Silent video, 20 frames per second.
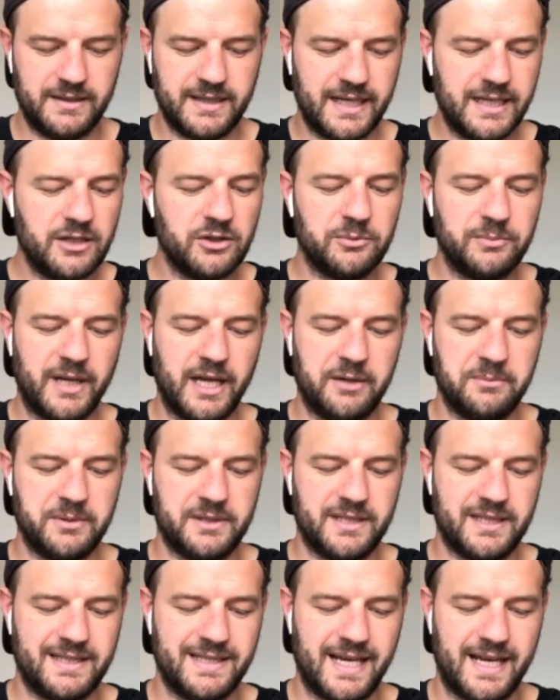Then you'll be able
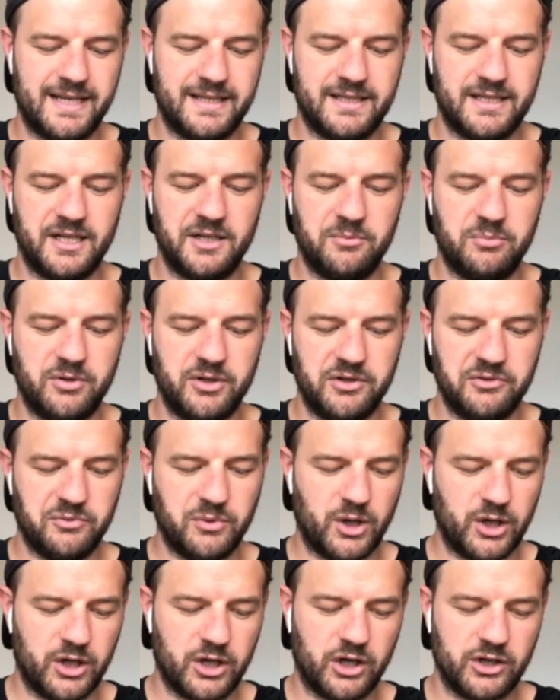to test and approve
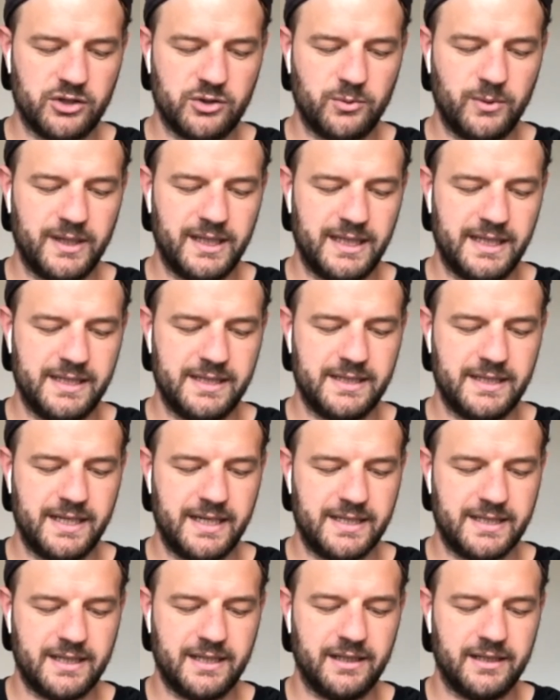what God's will is,
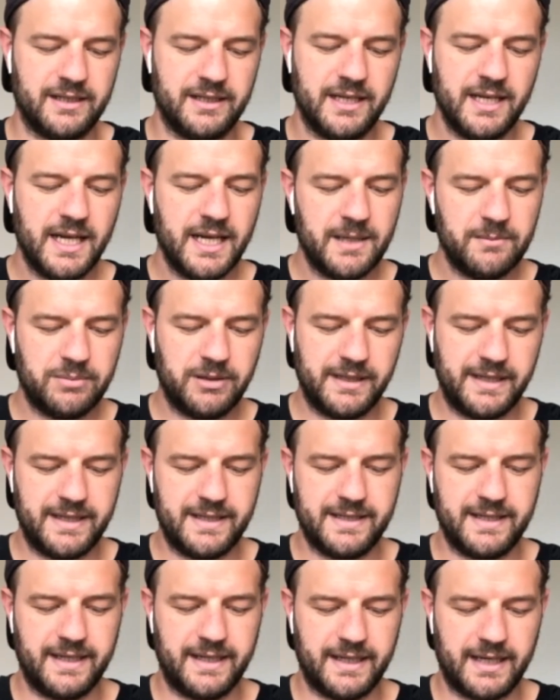his good,
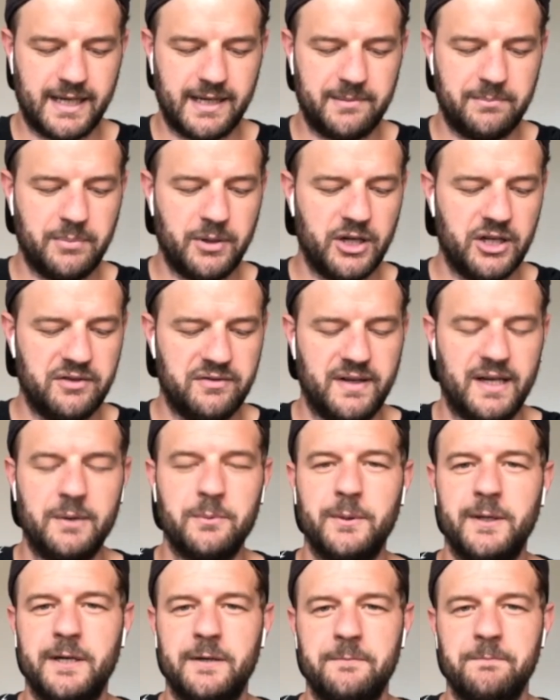pleasing and perfect
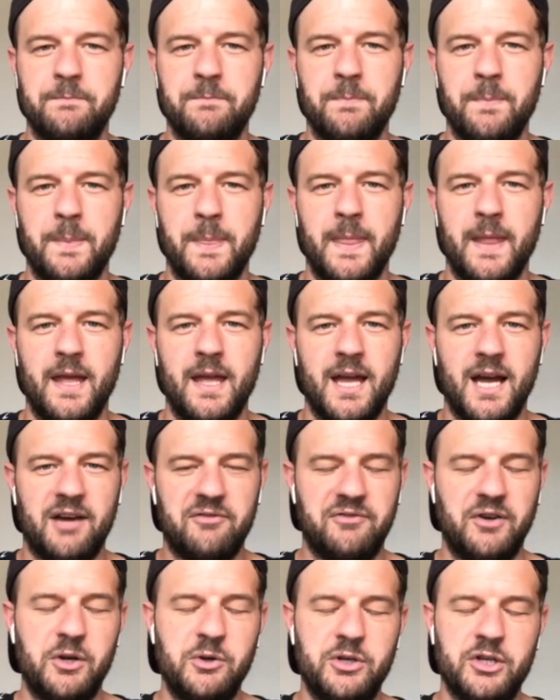will." I
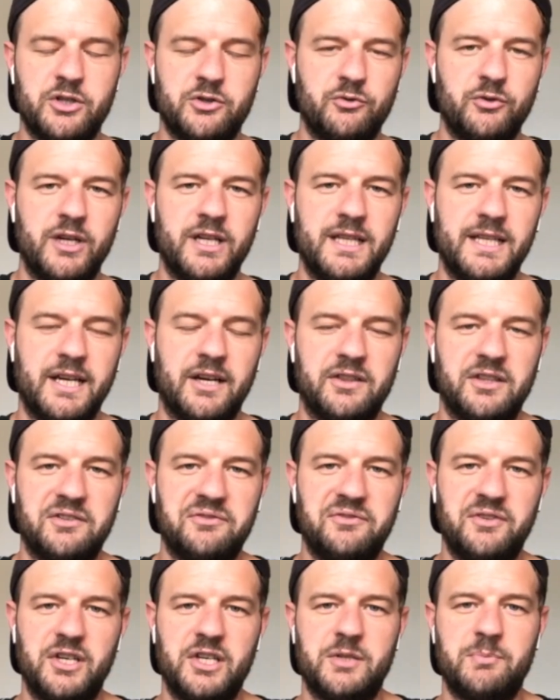focus really on the
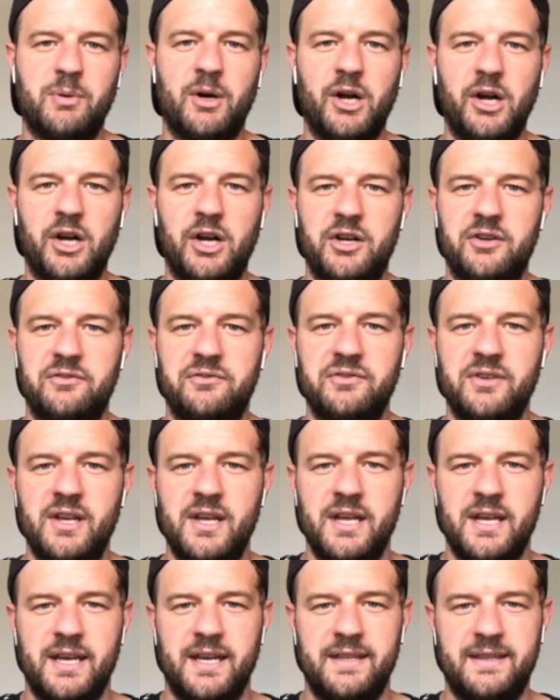first part of
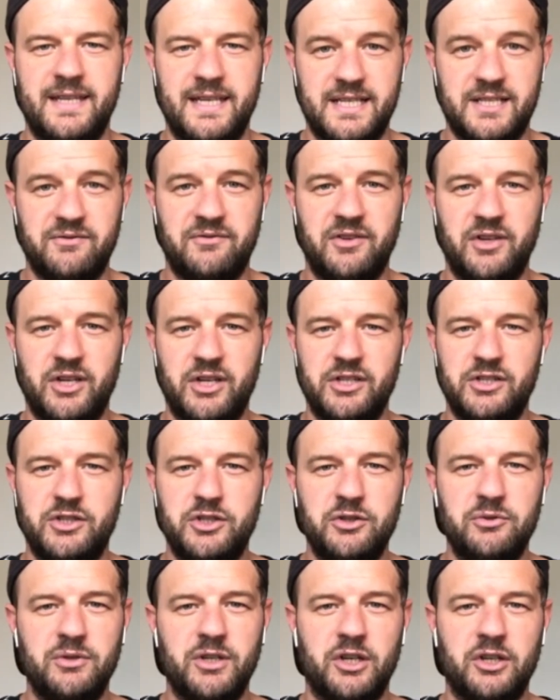this verse:
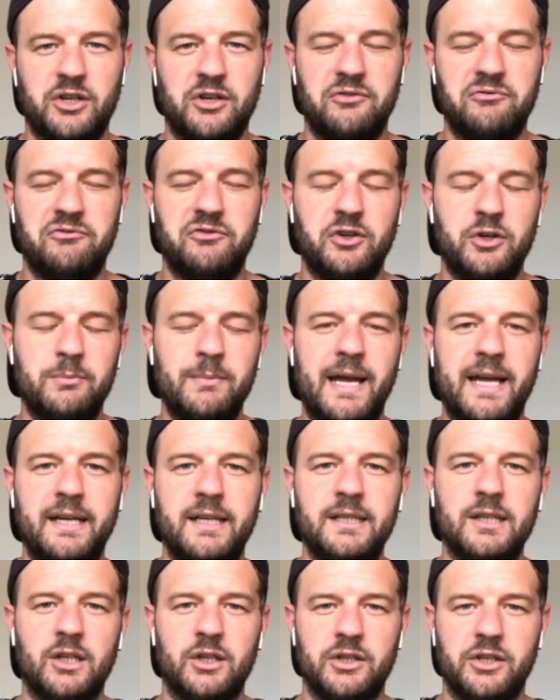do not conform
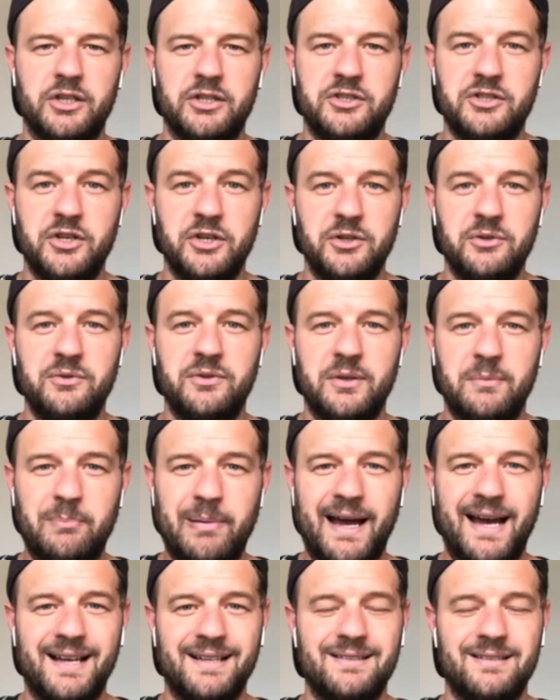any longer to the
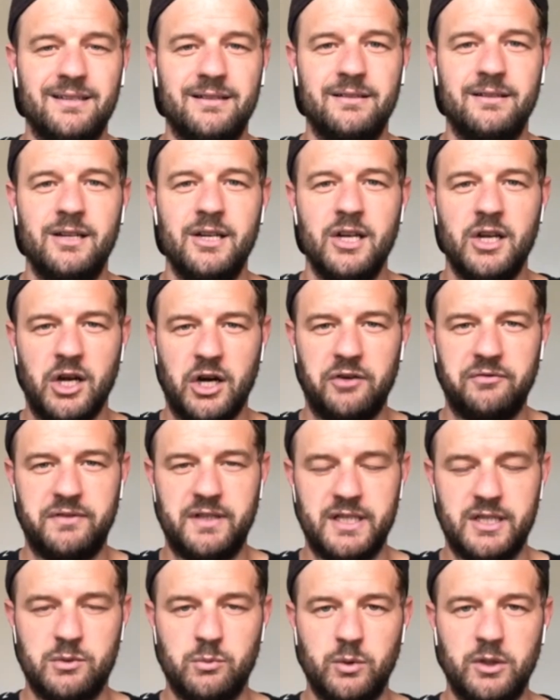pattern of
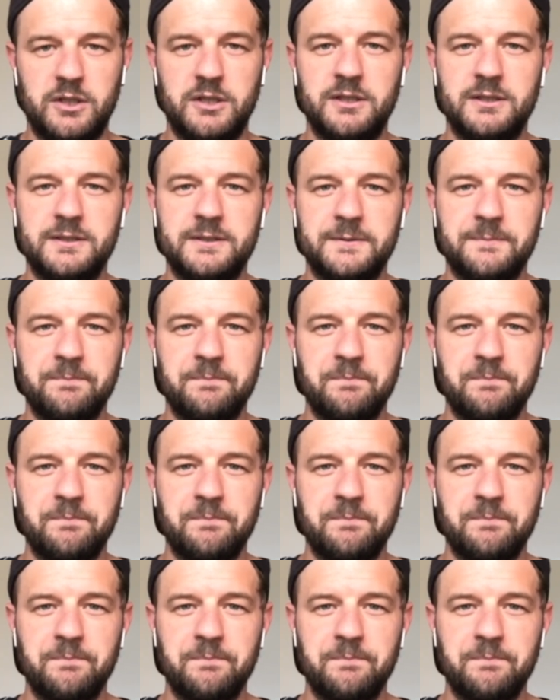this world.